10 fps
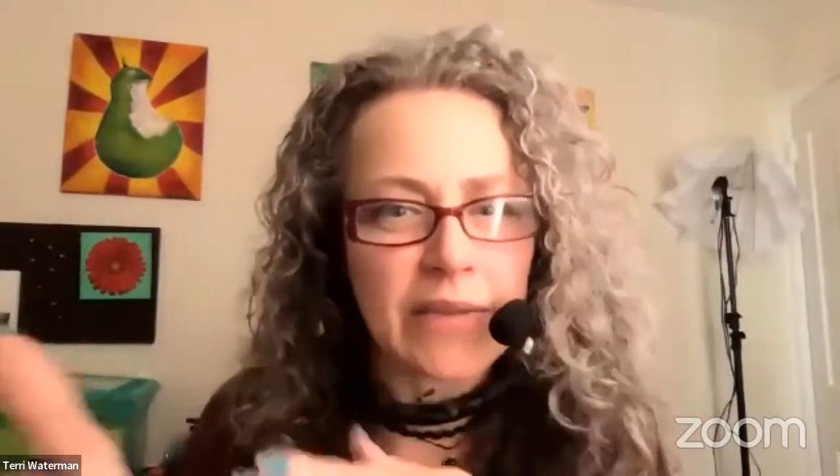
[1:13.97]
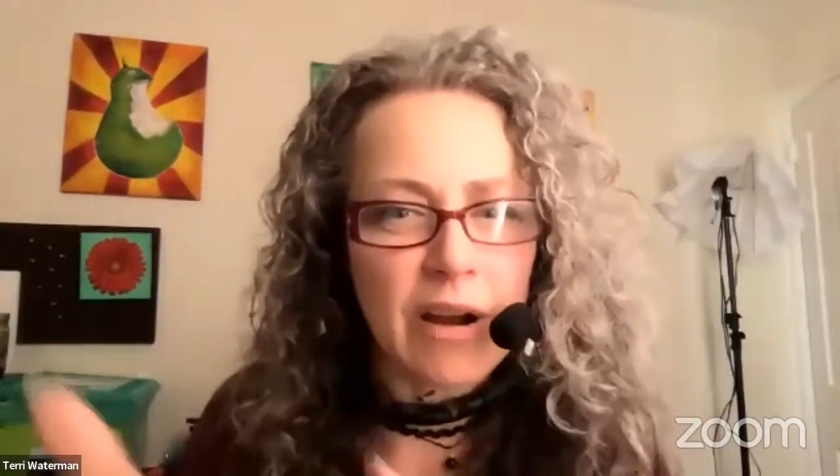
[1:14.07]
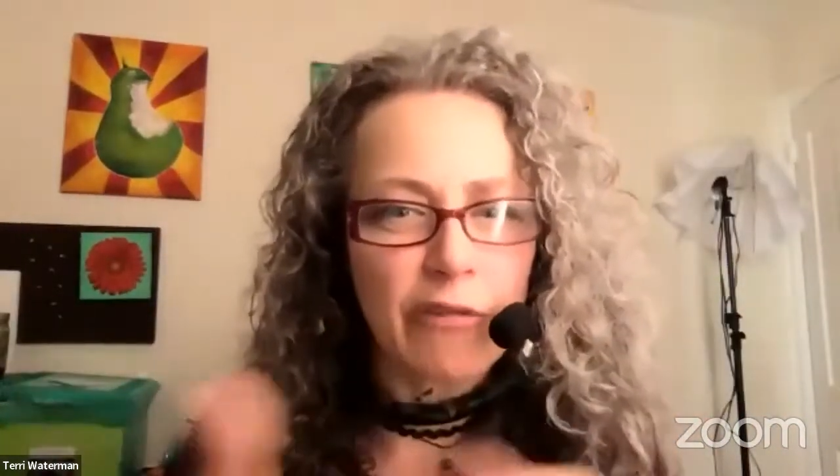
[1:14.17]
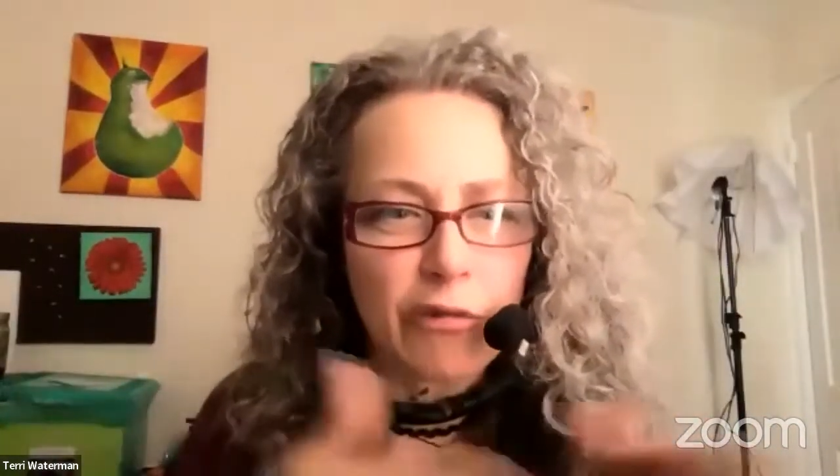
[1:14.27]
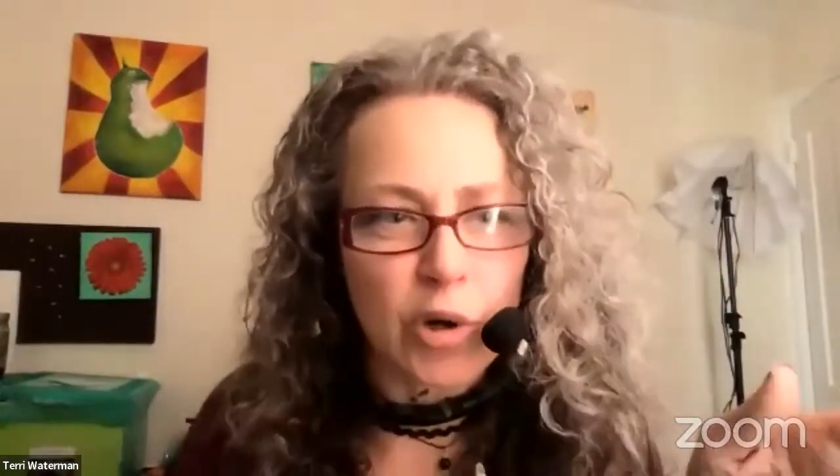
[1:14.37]

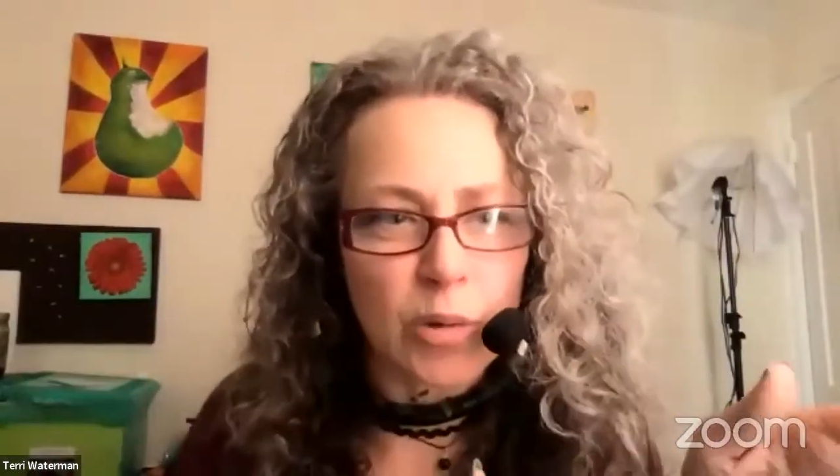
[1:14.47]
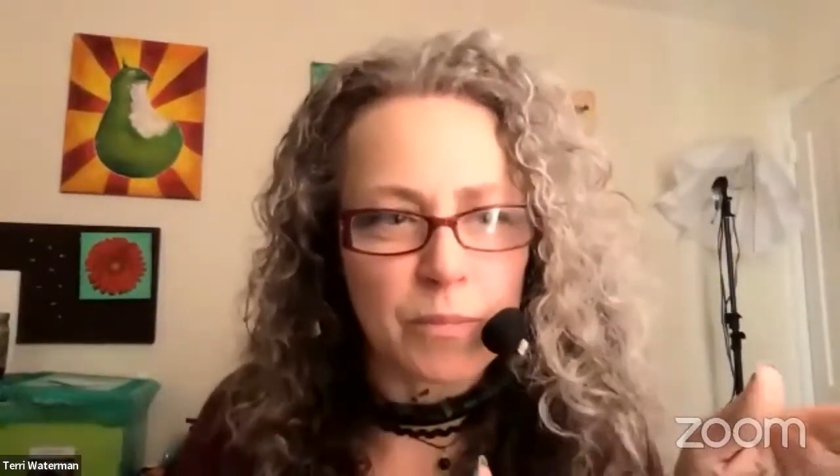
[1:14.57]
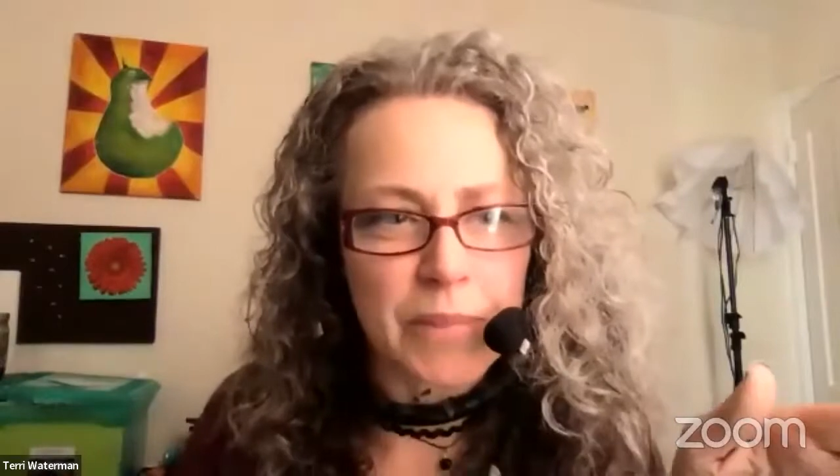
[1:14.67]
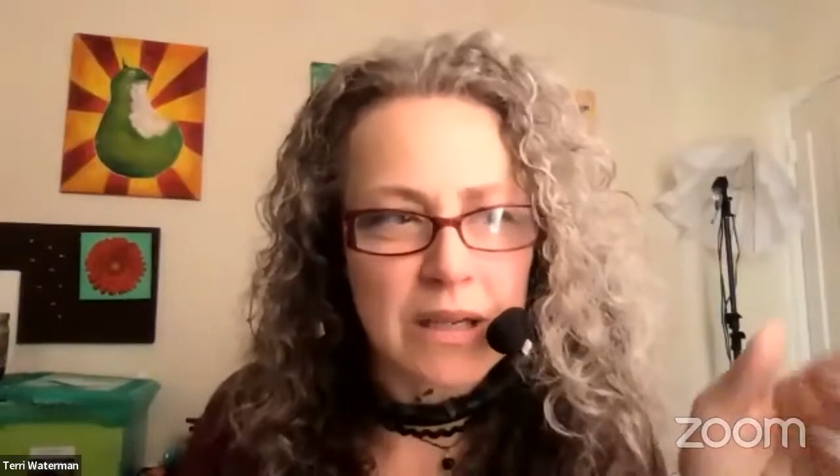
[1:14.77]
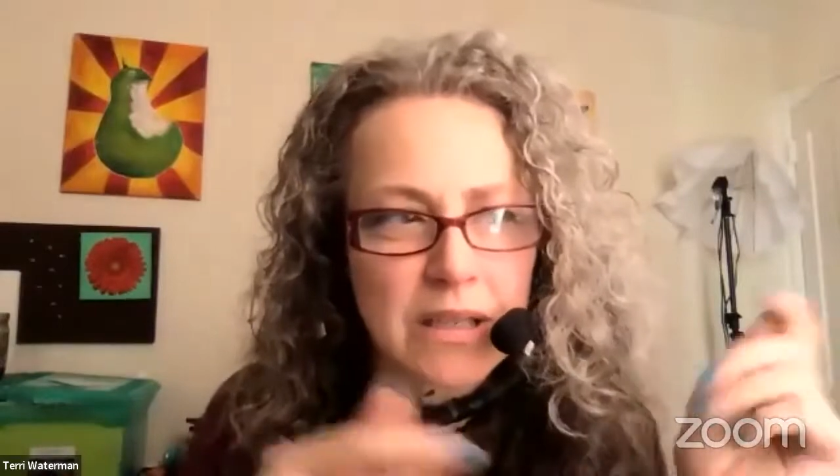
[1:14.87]
enough room
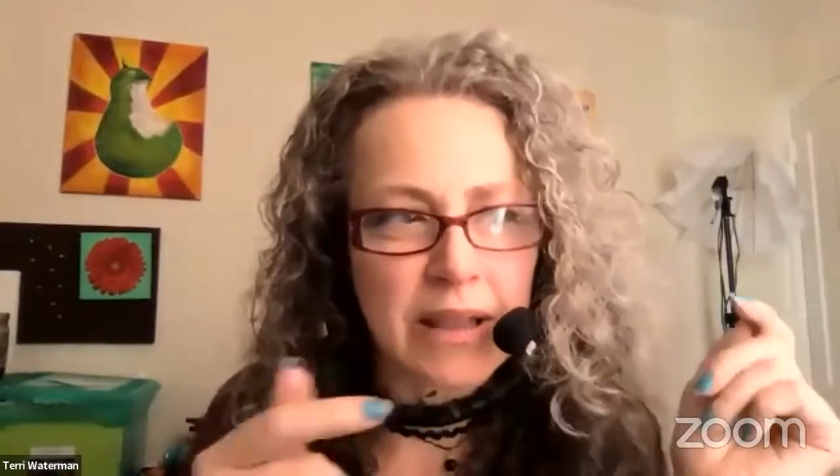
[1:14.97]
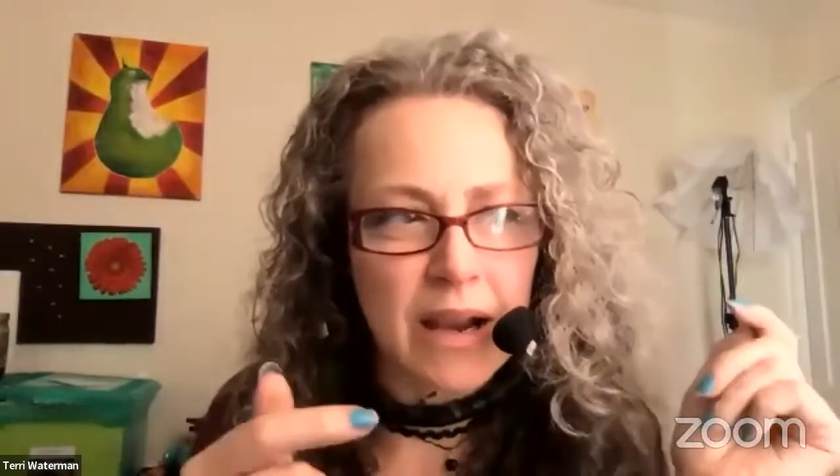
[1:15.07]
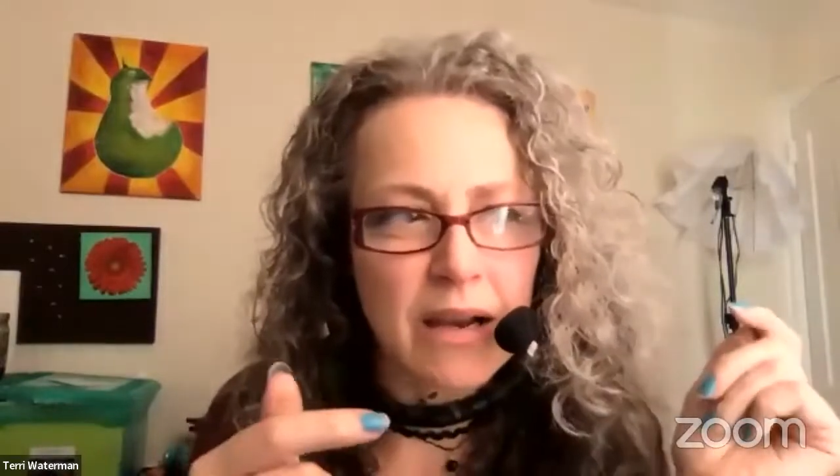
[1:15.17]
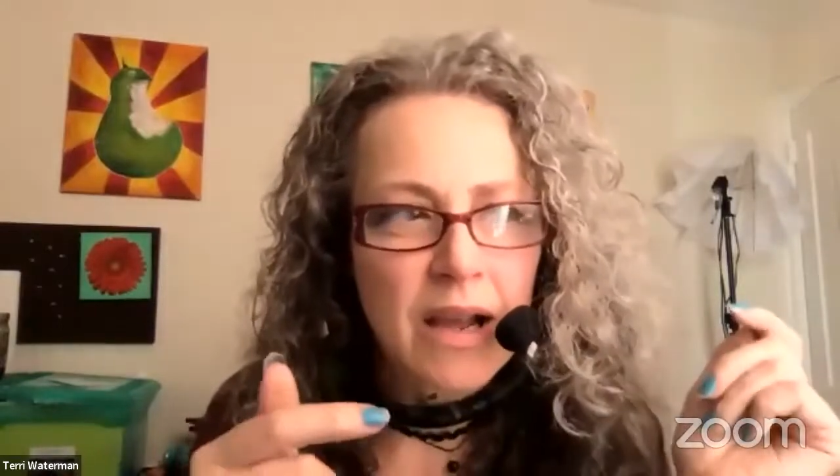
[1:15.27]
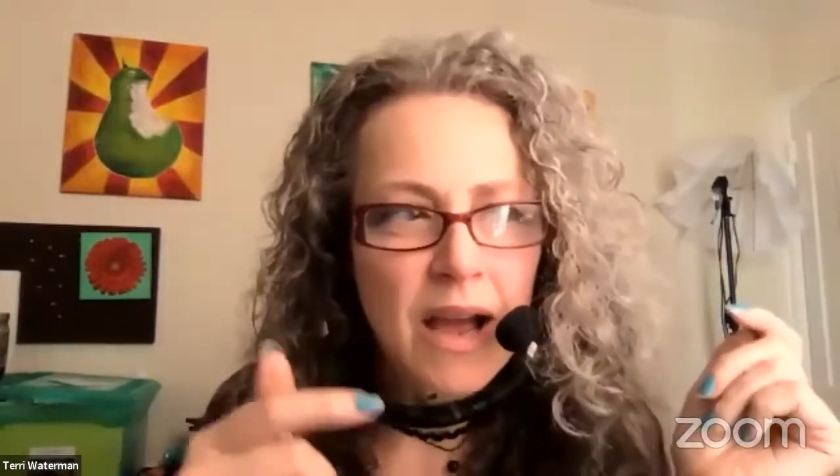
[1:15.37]
because then